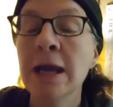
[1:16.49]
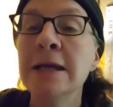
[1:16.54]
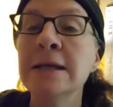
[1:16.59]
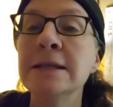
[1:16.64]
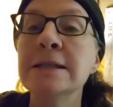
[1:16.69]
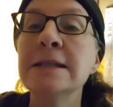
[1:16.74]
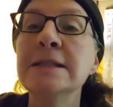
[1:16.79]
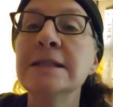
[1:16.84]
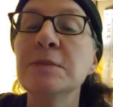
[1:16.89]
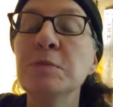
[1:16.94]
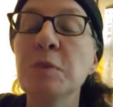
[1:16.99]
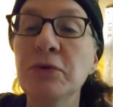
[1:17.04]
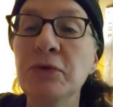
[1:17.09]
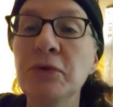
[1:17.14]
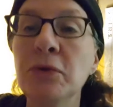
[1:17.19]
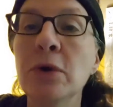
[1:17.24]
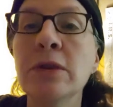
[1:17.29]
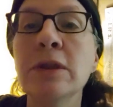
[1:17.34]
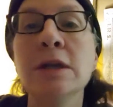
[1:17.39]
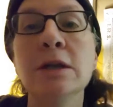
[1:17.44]
since
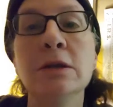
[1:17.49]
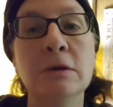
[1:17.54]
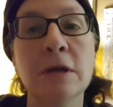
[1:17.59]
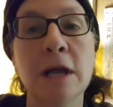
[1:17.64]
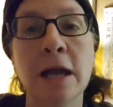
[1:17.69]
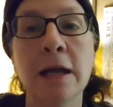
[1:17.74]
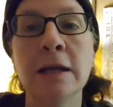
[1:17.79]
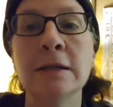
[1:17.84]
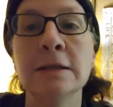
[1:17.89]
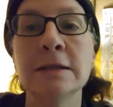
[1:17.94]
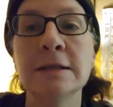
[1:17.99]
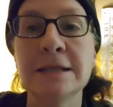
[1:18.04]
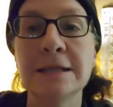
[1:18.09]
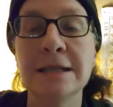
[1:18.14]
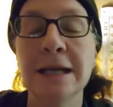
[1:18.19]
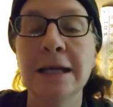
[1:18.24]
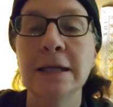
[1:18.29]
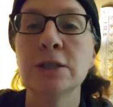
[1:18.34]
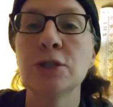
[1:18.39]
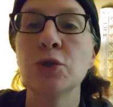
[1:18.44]
before the United
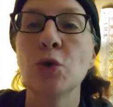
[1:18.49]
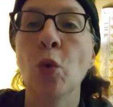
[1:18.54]
States